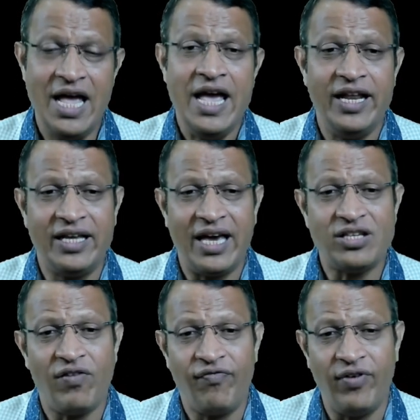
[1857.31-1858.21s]
In case
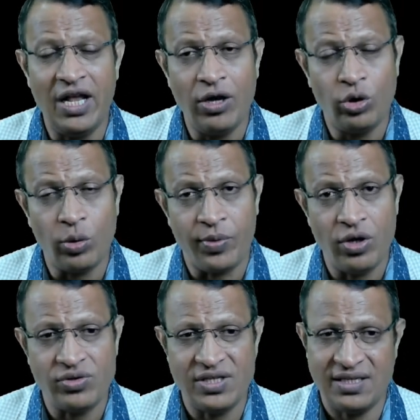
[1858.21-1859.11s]
of failure to
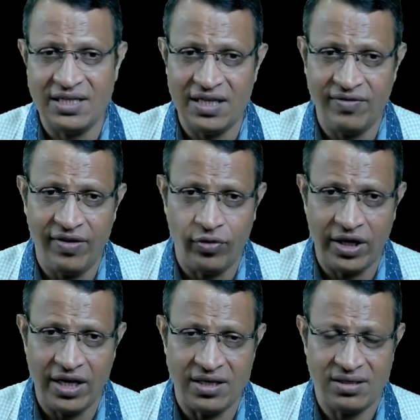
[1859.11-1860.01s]
produce CCTV
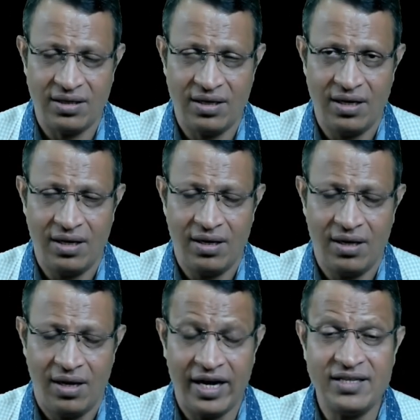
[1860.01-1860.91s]
footage,
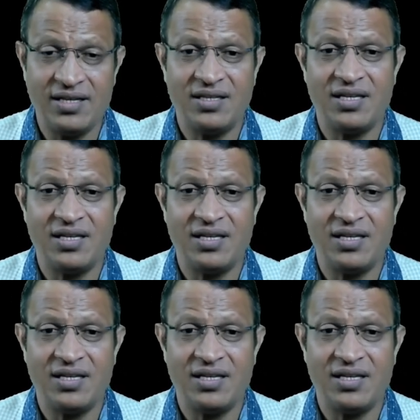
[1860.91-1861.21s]
raises a